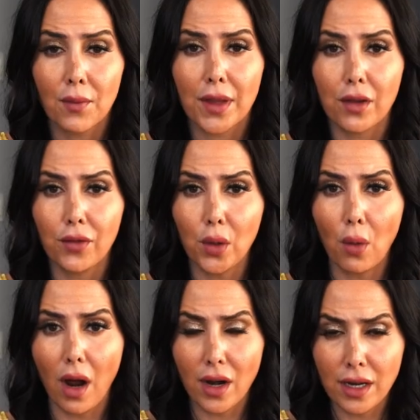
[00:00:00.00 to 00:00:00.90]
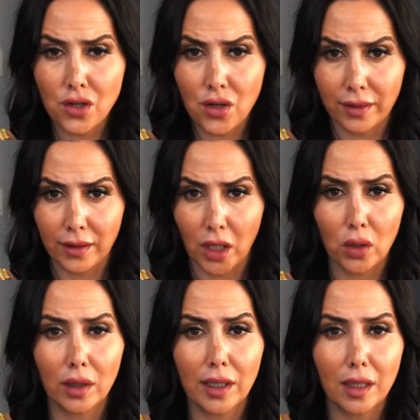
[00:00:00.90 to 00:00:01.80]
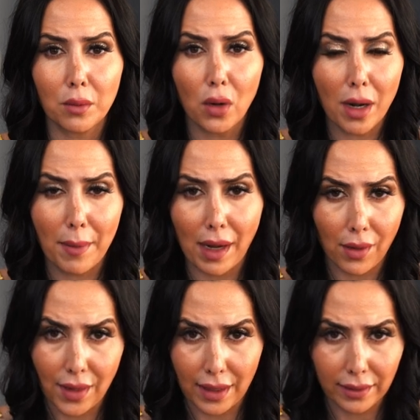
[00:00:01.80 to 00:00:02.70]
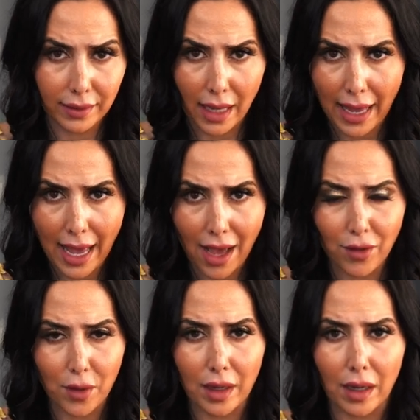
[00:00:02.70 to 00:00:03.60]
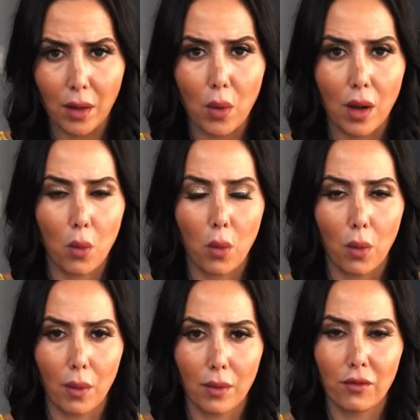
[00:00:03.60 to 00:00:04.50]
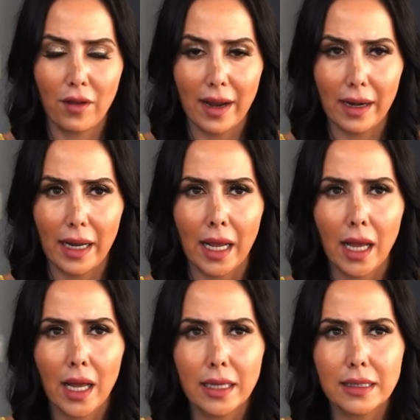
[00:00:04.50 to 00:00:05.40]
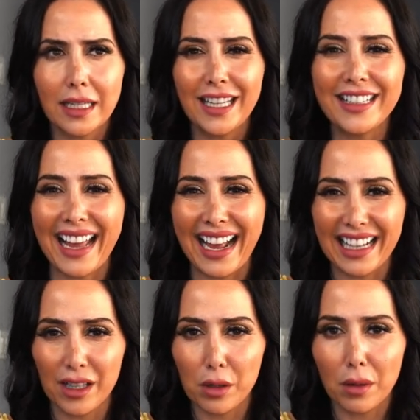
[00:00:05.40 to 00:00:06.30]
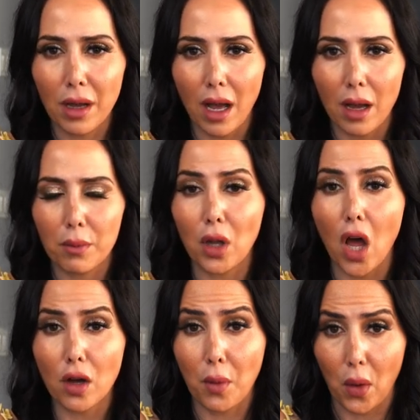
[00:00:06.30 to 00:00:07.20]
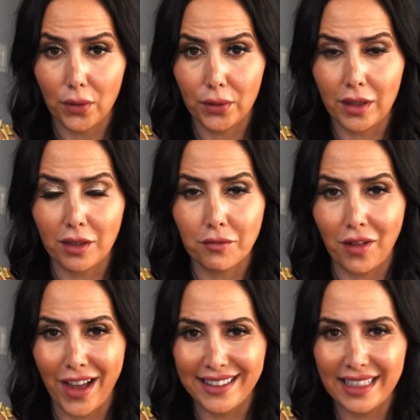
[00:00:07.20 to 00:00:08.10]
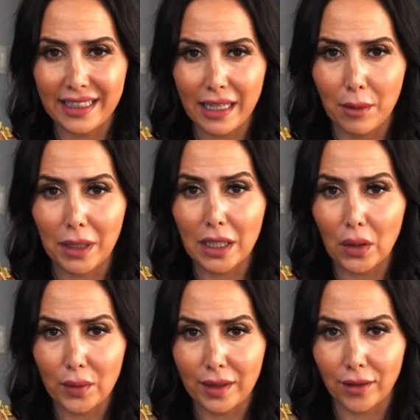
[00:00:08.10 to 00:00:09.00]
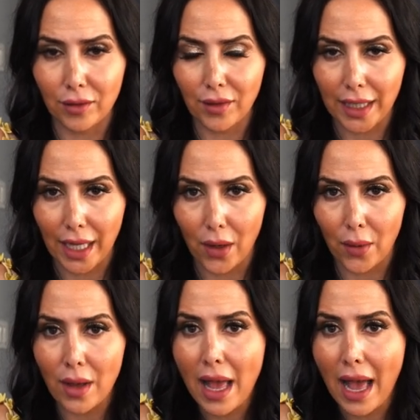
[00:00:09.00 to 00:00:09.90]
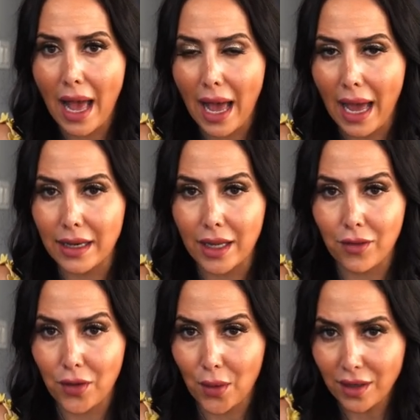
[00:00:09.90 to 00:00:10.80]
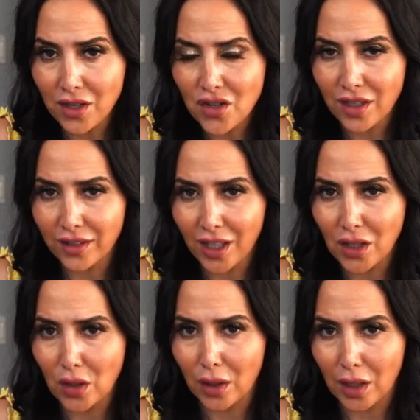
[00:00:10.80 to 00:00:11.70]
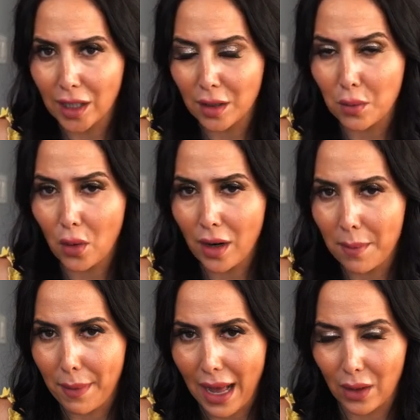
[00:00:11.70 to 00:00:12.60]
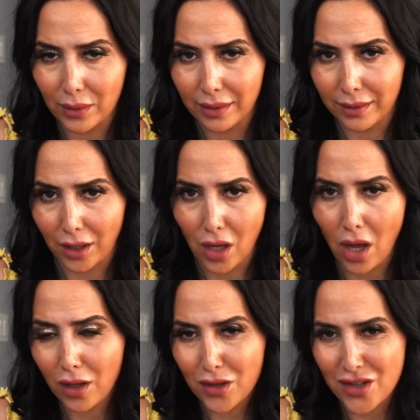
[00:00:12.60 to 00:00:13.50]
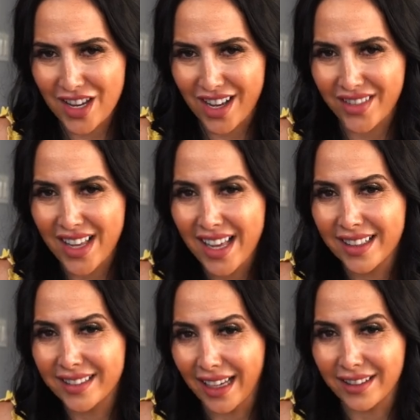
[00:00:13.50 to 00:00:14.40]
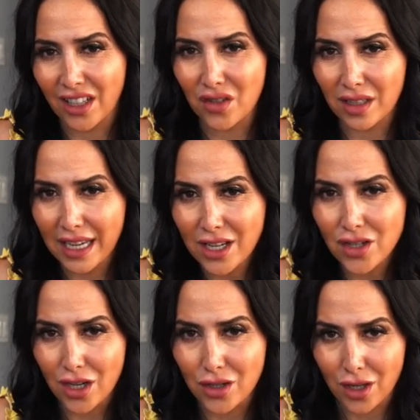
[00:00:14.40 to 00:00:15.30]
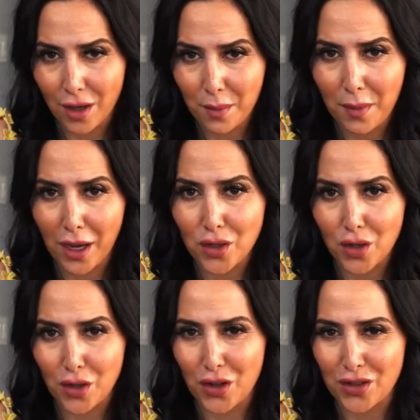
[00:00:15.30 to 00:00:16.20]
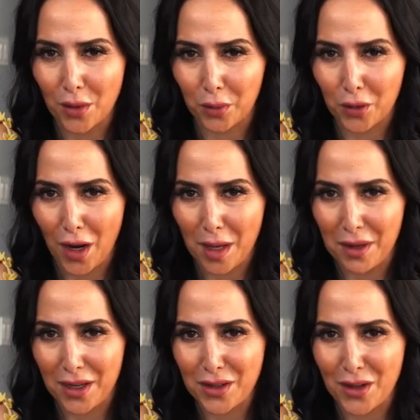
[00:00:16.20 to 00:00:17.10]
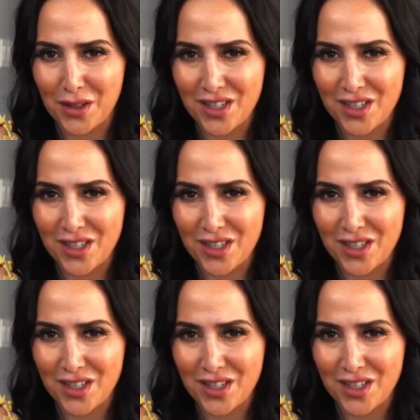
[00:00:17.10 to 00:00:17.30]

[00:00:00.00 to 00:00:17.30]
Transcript: If you are interested to learn more about this, I have a very detailed blog post. You can find it below this video. And if you are interested to learn more about the psychology of sex and relationship, make sure you're subscribing to our